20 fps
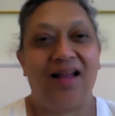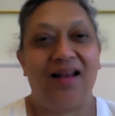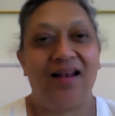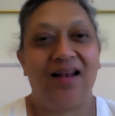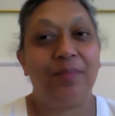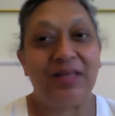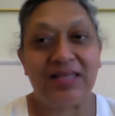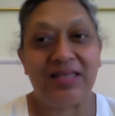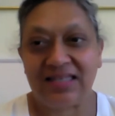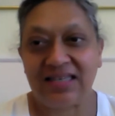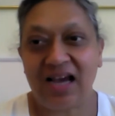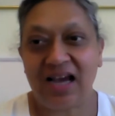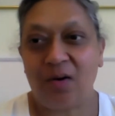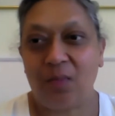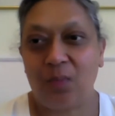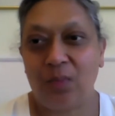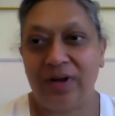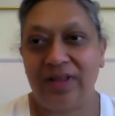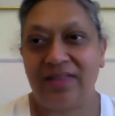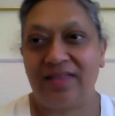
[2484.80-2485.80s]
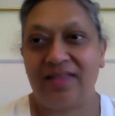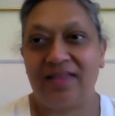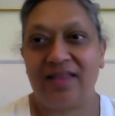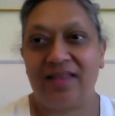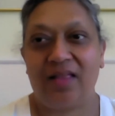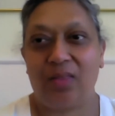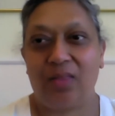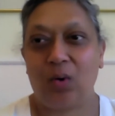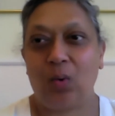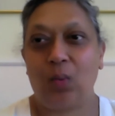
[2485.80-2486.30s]
Let me start with
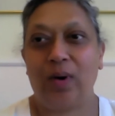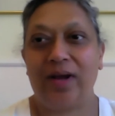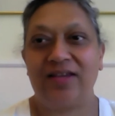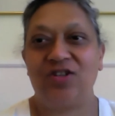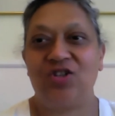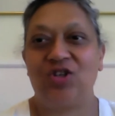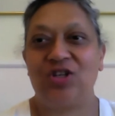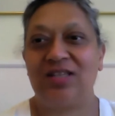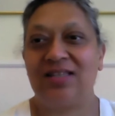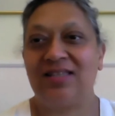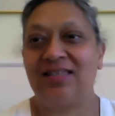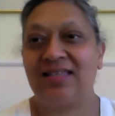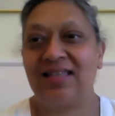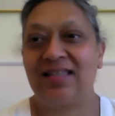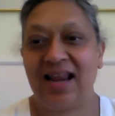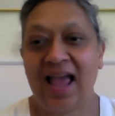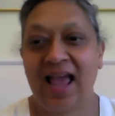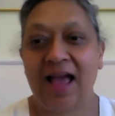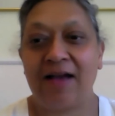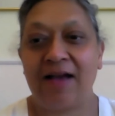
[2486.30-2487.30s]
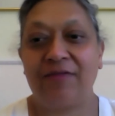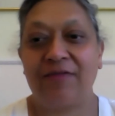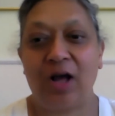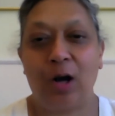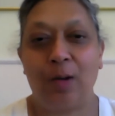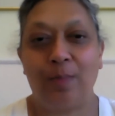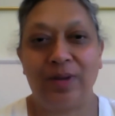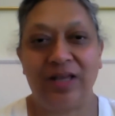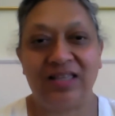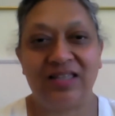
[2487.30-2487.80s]
the questions that have
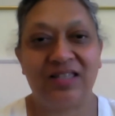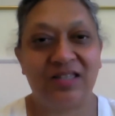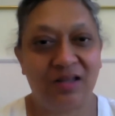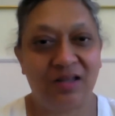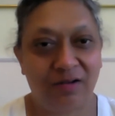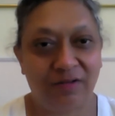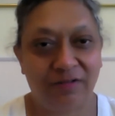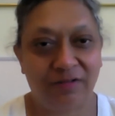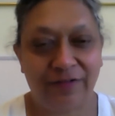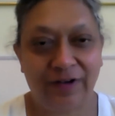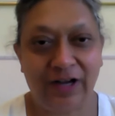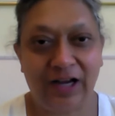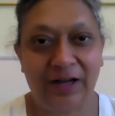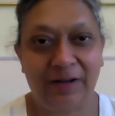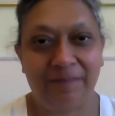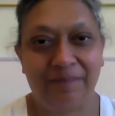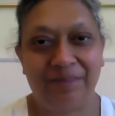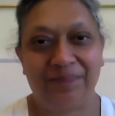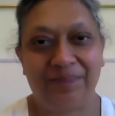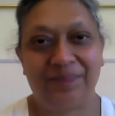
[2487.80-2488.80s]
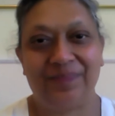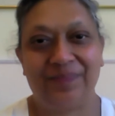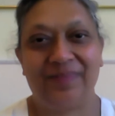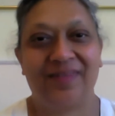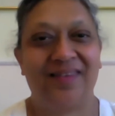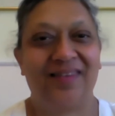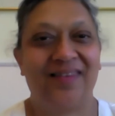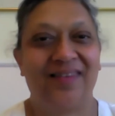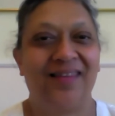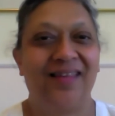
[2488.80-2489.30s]
come in so far.
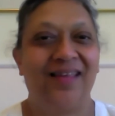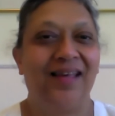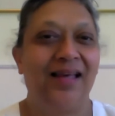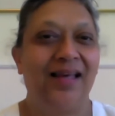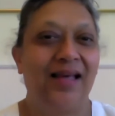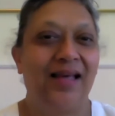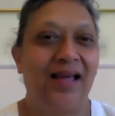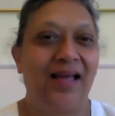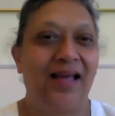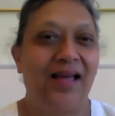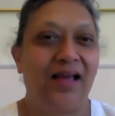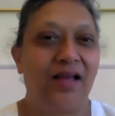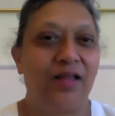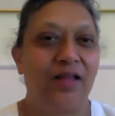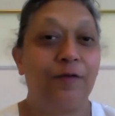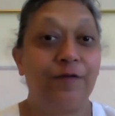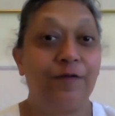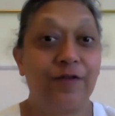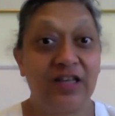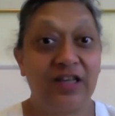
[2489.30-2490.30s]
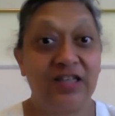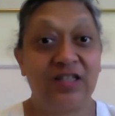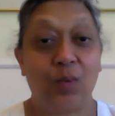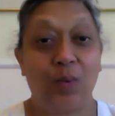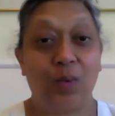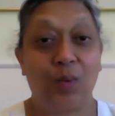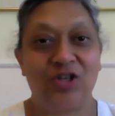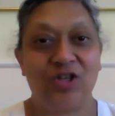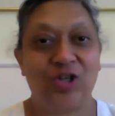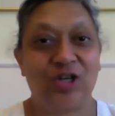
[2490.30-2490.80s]
The first
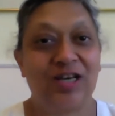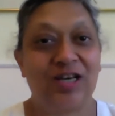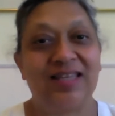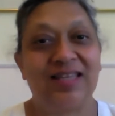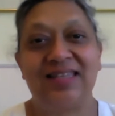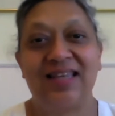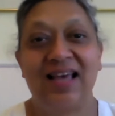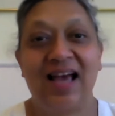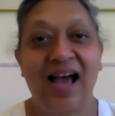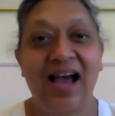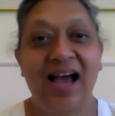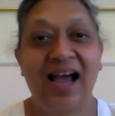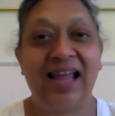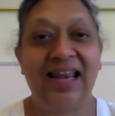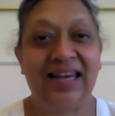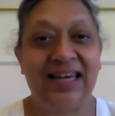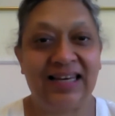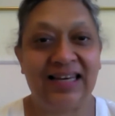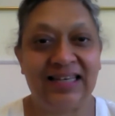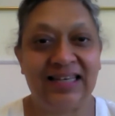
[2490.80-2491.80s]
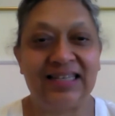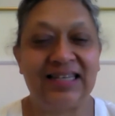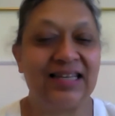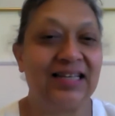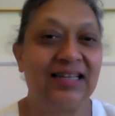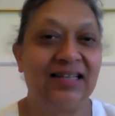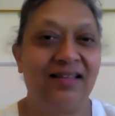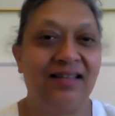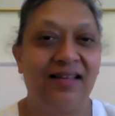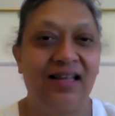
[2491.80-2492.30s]
question is, hi, Linda.
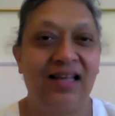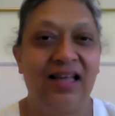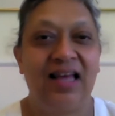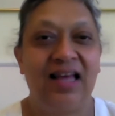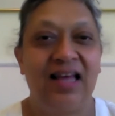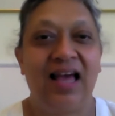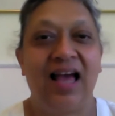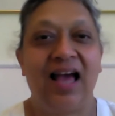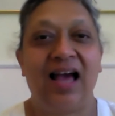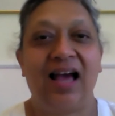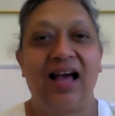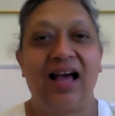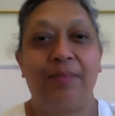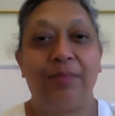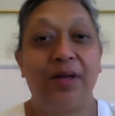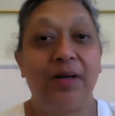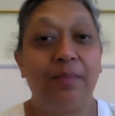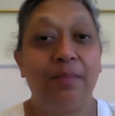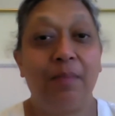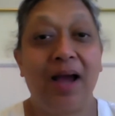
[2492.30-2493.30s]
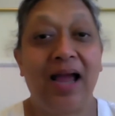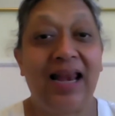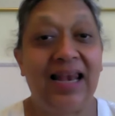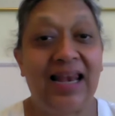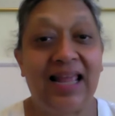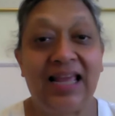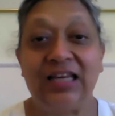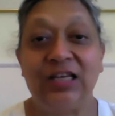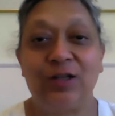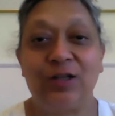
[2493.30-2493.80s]
I'm in my
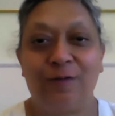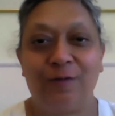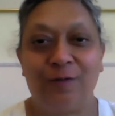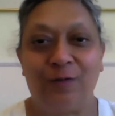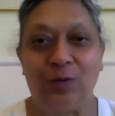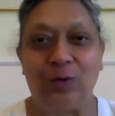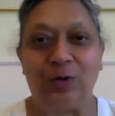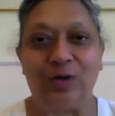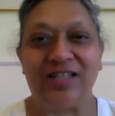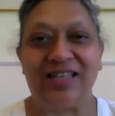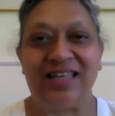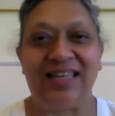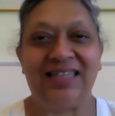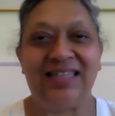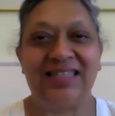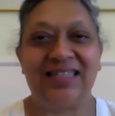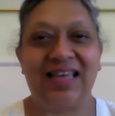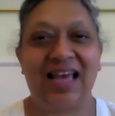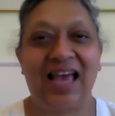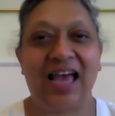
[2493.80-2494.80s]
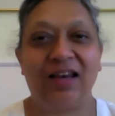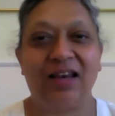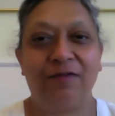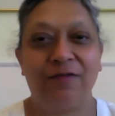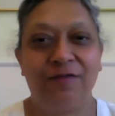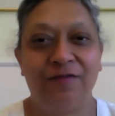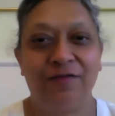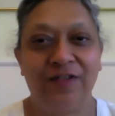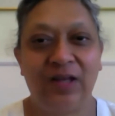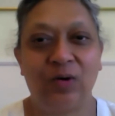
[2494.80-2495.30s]
late 40s and
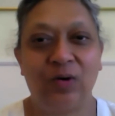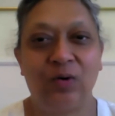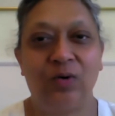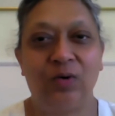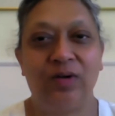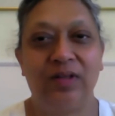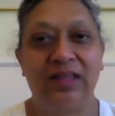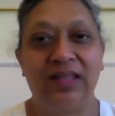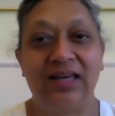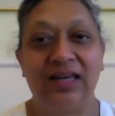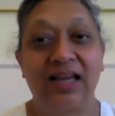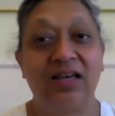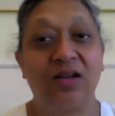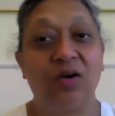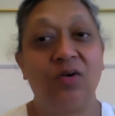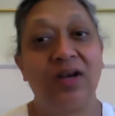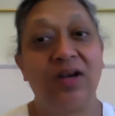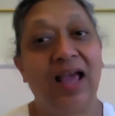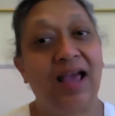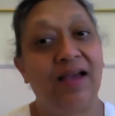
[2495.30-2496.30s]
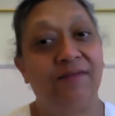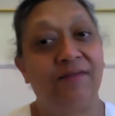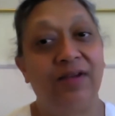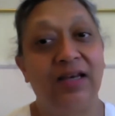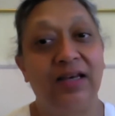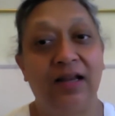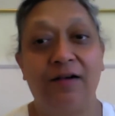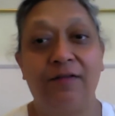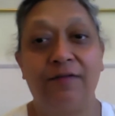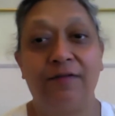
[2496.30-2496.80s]
feel that I don't have
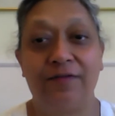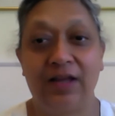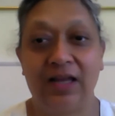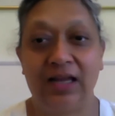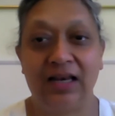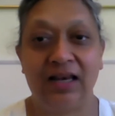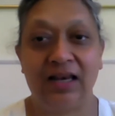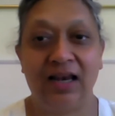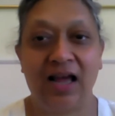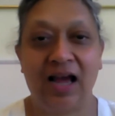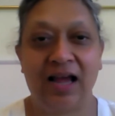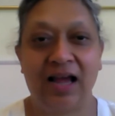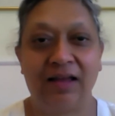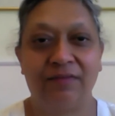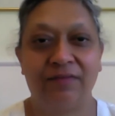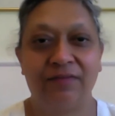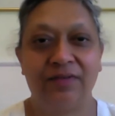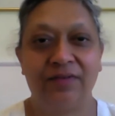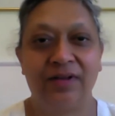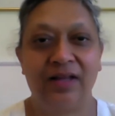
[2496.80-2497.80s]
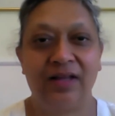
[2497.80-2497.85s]
enough in life.